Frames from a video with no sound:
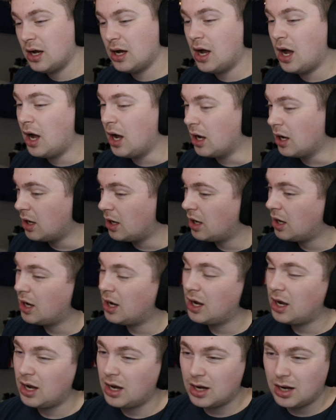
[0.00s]

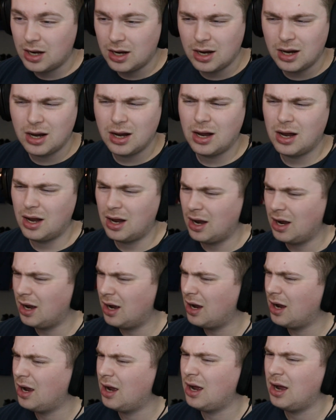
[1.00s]

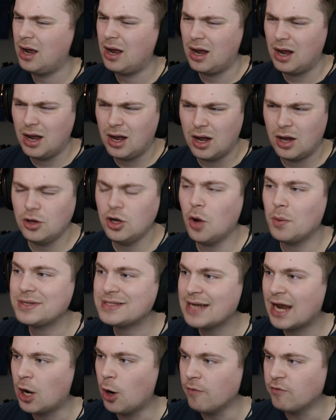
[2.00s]
No,
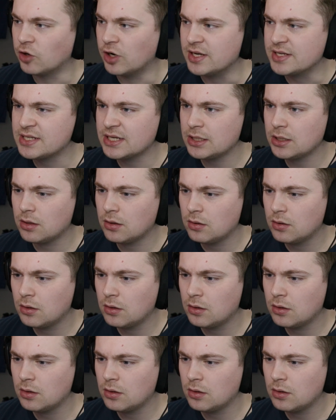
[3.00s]
it's not over, is it?